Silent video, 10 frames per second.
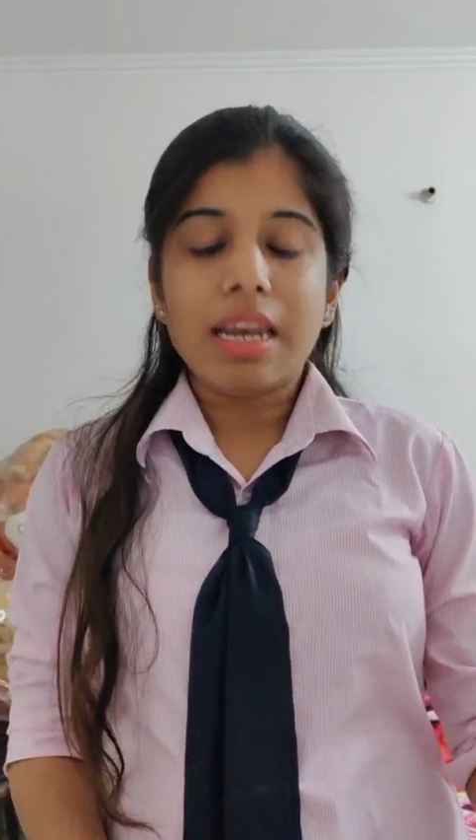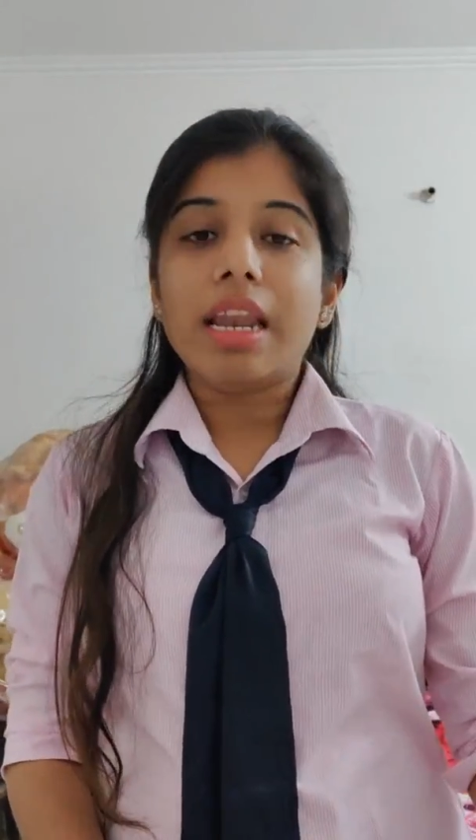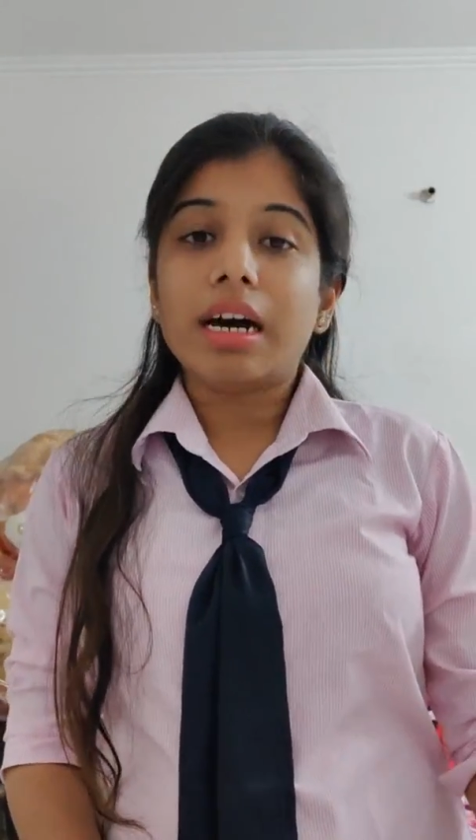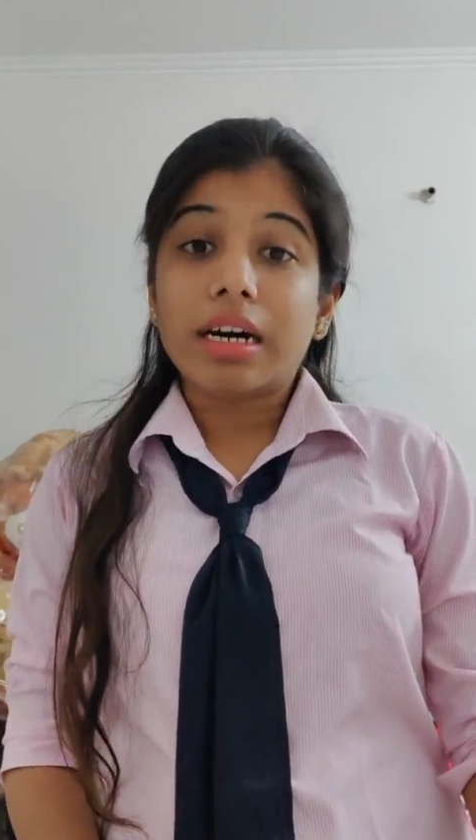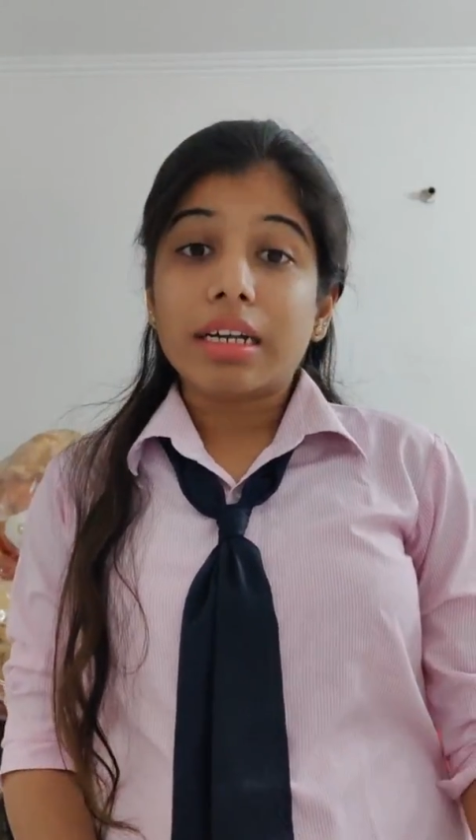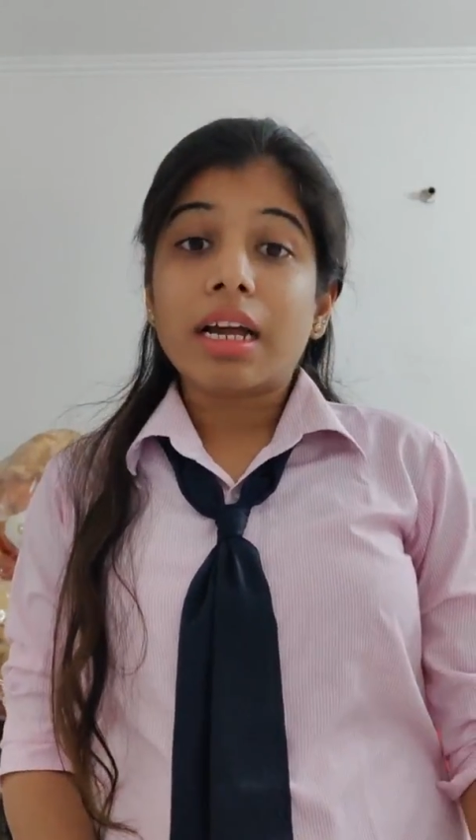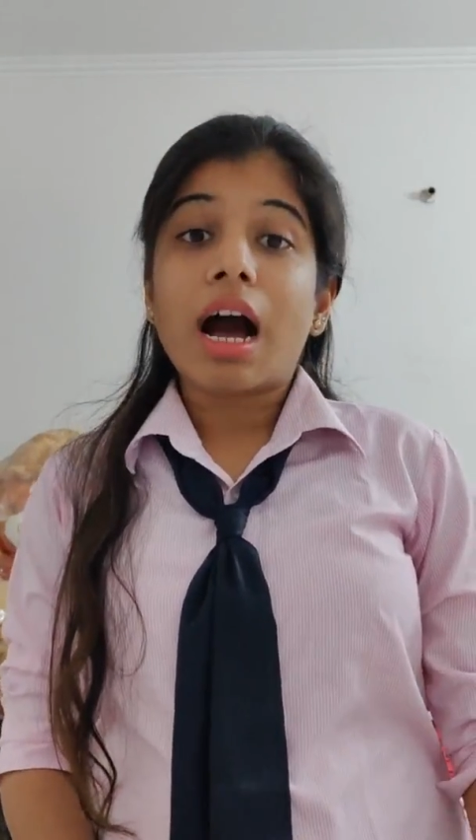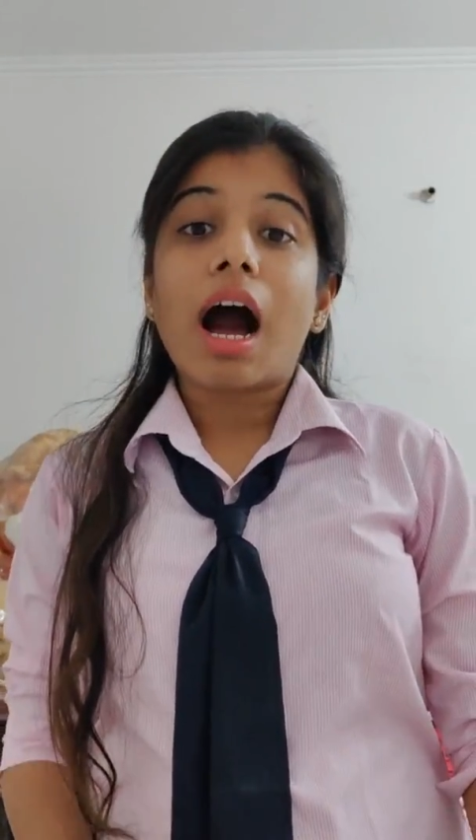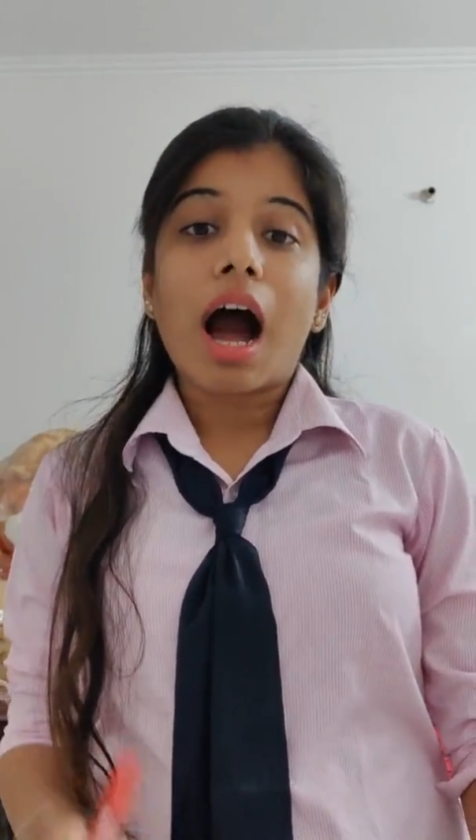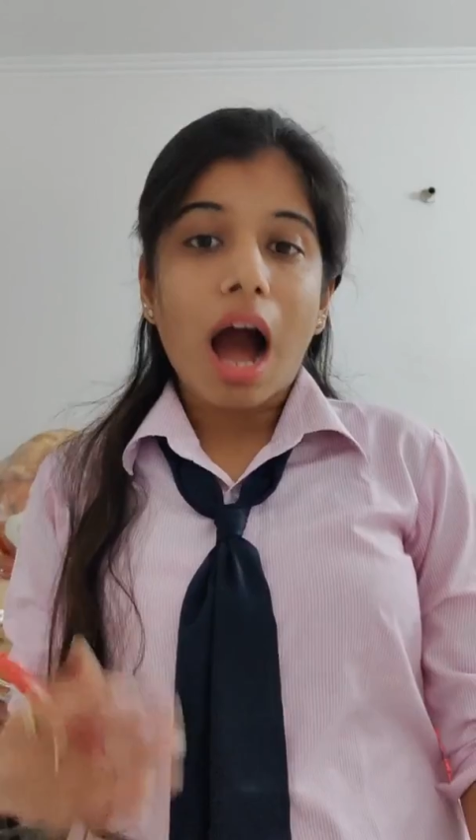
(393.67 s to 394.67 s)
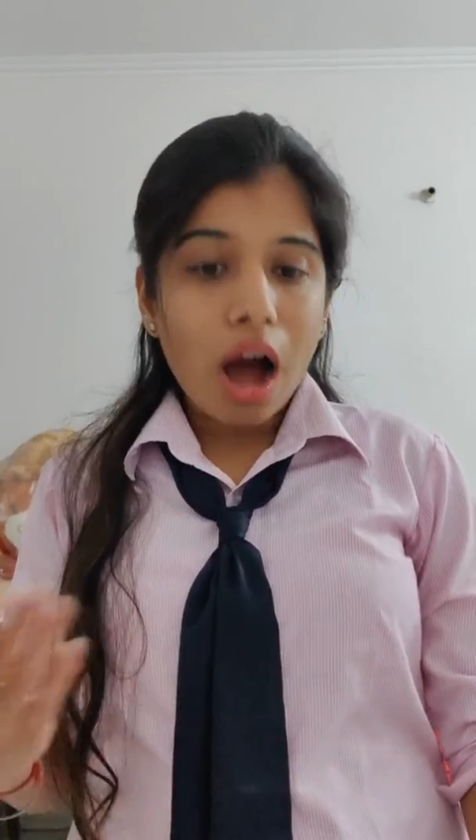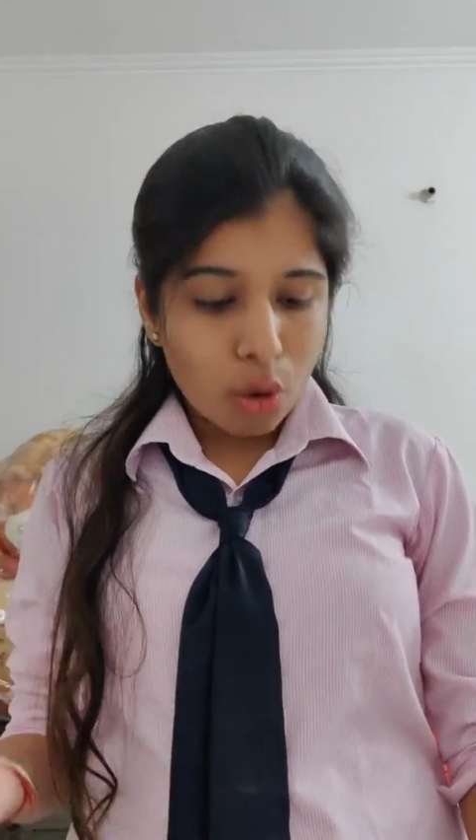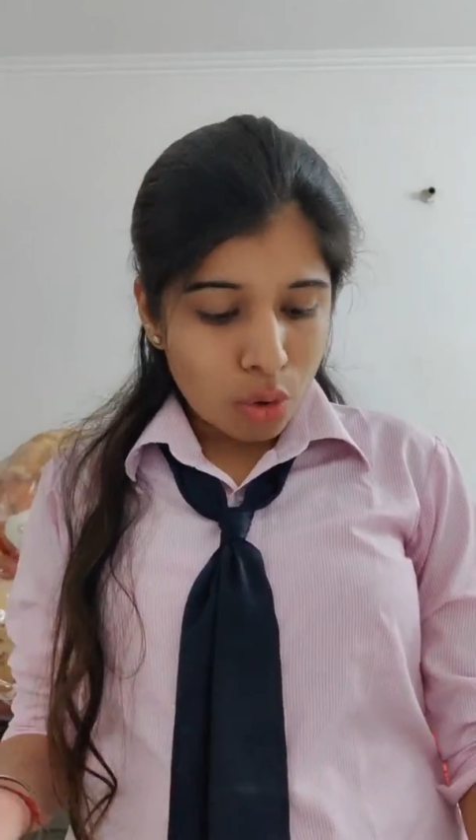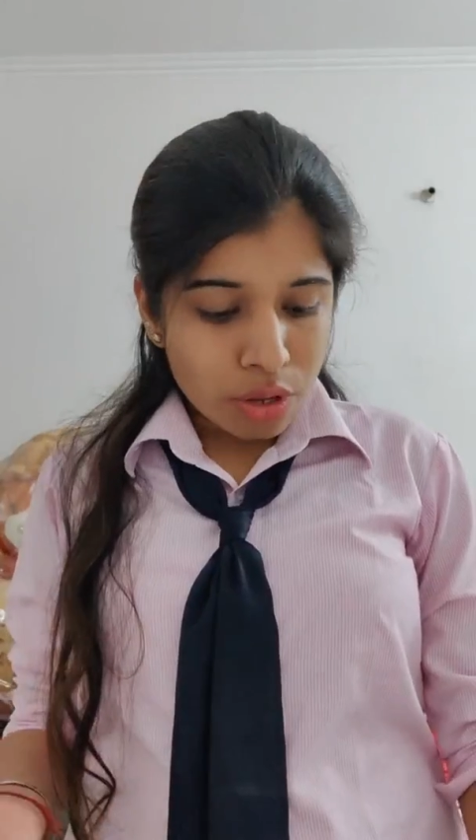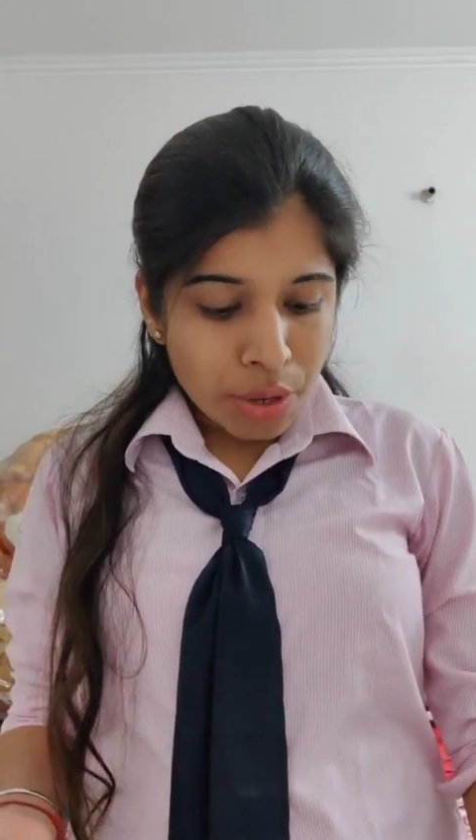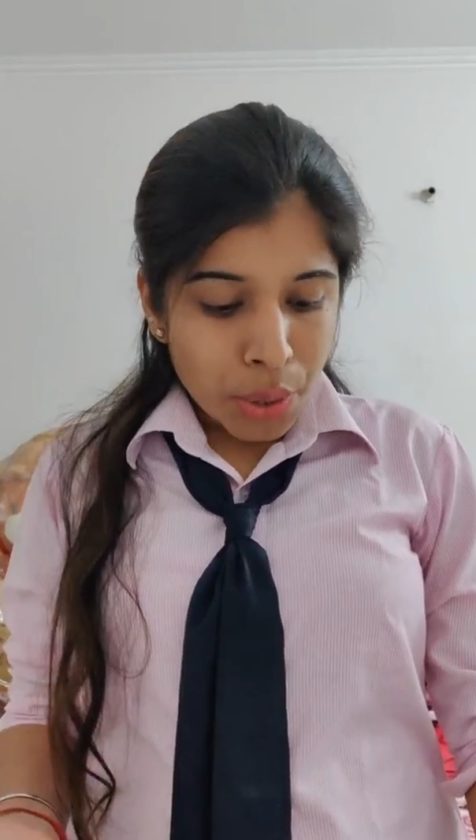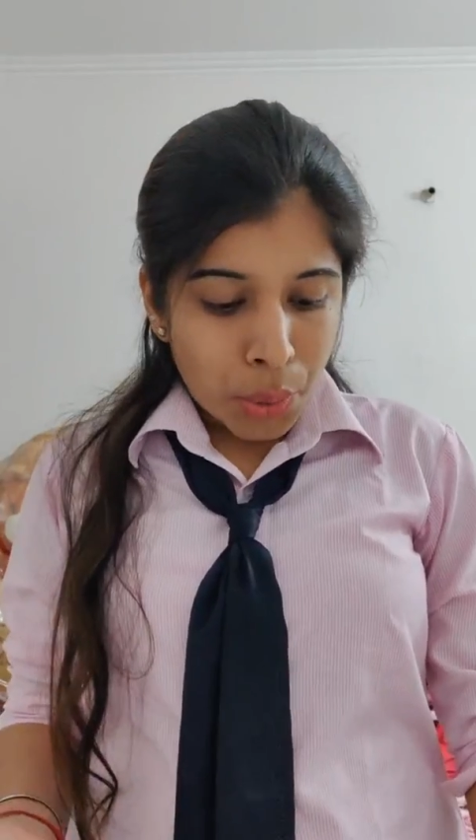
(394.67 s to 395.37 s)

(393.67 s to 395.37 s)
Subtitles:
learn how